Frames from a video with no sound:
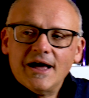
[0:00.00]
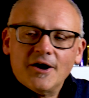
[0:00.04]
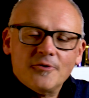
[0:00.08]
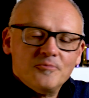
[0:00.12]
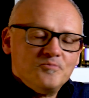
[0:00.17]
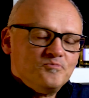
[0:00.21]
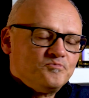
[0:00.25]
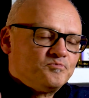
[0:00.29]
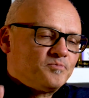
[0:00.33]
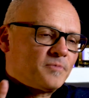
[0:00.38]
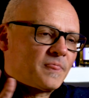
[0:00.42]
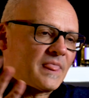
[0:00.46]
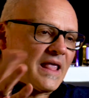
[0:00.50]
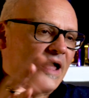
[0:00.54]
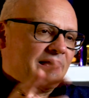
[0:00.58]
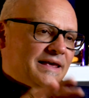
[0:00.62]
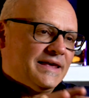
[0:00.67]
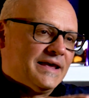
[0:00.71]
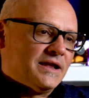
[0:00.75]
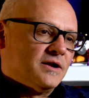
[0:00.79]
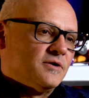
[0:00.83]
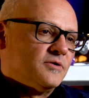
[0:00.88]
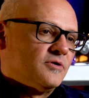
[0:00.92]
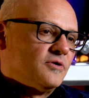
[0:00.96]
Now,
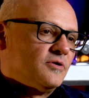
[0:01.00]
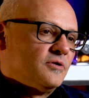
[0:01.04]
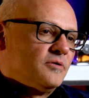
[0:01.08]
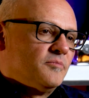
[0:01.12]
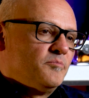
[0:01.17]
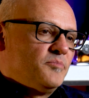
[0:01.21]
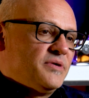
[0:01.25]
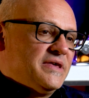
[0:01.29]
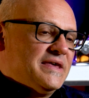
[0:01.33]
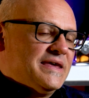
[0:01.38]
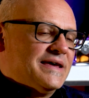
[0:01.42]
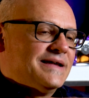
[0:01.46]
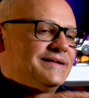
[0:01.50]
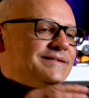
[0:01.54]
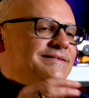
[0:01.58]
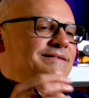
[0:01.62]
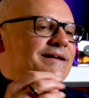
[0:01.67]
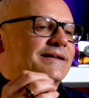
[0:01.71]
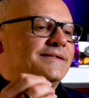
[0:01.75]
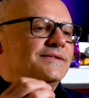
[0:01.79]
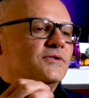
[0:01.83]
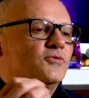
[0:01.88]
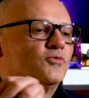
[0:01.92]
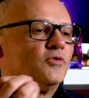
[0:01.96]
again, Pierre
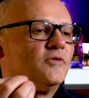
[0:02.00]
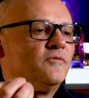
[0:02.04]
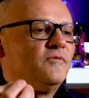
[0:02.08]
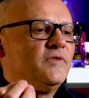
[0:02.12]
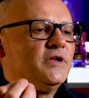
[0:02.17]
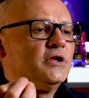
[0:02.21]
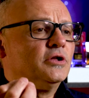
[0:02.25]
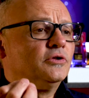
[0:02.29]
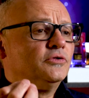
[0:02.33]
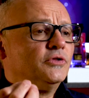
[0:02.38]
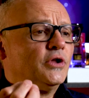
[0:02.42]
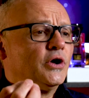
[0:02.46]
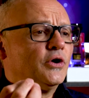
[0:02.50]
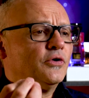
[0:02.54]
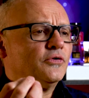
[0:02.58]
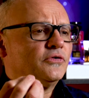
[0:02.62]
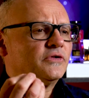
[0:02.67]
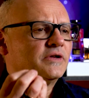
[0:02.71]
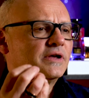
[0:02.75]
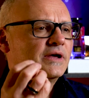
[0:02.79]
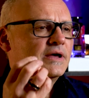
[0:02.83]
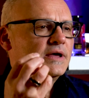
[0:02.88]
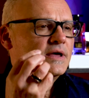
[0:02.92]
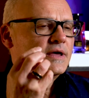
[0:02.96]
doesn't reveal
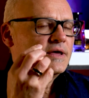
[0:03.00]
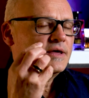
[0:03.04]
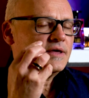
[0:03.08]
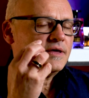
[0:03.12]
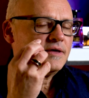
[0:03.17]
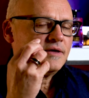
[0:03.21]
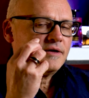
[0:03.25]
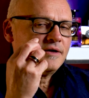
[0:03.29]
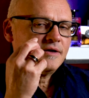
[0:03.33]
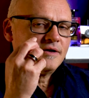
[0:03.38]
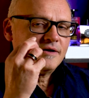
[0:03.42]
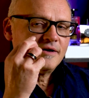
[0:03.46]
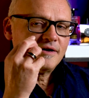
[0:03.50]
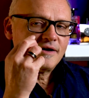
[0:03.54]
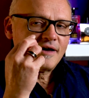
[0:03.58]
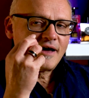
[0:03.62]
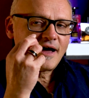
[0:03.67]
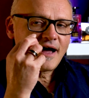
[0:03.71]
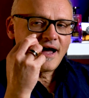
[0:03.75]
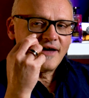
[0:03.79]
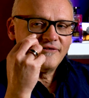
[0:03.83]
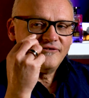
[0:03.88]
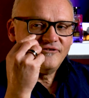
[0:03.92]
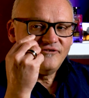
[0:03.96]
notes.
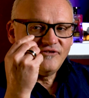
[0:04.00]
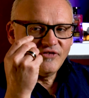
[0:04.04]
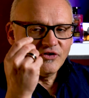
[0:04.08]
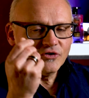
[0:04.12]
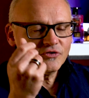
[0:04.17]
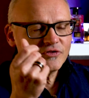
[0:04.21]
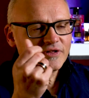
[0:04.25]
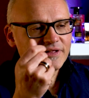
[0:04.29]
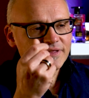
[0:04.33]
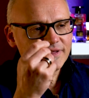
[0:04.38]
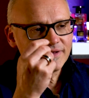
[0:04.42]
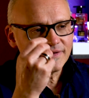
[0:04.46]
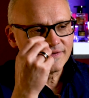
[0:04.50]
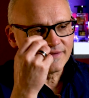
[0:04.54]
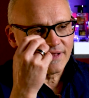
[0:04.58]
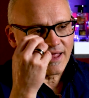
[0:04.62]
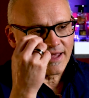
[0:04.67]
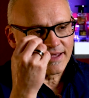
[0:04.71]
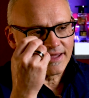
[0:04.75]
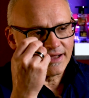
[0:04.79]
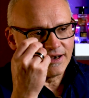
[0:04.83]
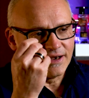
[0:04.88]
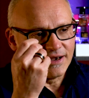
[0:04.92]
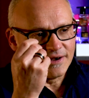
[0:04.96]
I feel that there's
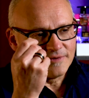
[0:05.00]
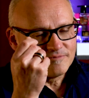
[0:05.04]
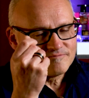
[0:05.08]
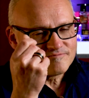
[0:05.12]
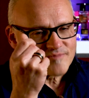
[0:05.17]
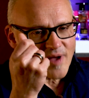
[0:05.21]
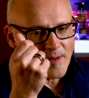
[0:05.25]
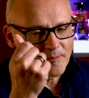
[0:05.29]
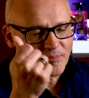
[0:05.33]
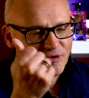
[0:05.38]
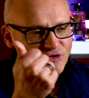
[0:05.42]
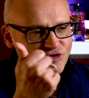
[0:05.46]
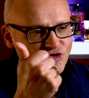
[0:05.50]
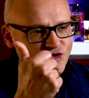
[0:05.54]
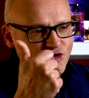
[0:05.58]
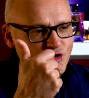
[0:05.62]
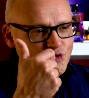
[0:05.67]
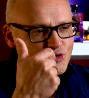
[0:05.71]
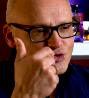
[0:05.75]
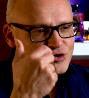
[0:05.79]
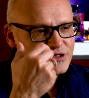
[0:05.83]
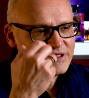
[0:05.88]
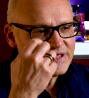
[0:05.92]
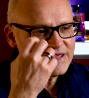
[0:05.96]
like a
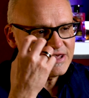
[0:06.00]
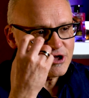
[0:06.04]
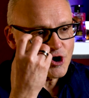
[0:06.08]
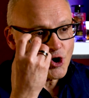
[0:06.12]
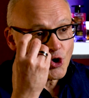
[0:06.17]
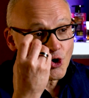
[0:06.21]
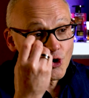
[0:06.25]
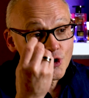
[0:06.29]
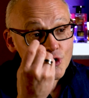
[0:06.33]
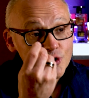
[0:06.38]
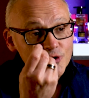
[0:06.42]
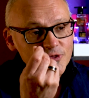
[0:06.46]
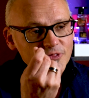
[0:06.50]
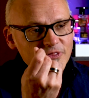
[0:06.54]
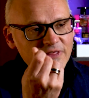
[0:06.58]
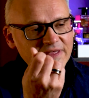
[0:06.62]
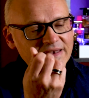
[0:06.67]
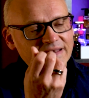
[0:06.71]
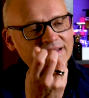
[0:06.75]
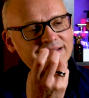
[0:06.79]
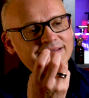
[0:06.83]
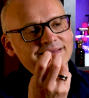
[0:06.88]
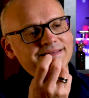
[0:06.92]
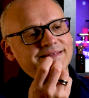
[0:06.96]
patchouli
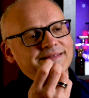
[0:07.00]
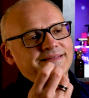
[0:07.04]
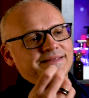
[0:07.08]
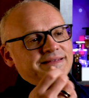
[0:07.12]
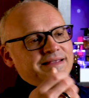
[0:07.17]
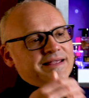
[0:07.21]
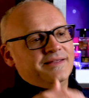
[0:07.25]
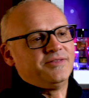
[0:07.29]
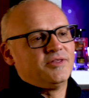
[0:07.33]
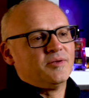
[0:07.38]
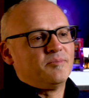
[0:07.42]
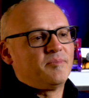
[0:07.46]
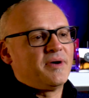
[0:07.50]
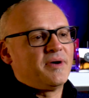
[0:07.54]
earthiness in the